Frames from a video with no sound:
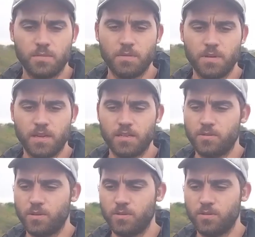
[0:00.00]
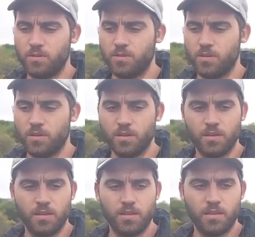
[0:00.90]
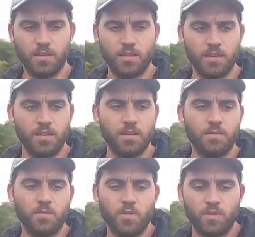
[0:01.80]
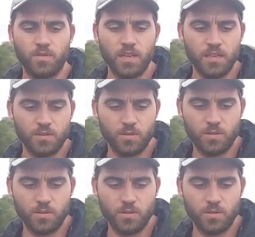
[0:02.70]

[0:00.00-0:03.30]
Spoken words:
Maybe catch one or two more of these,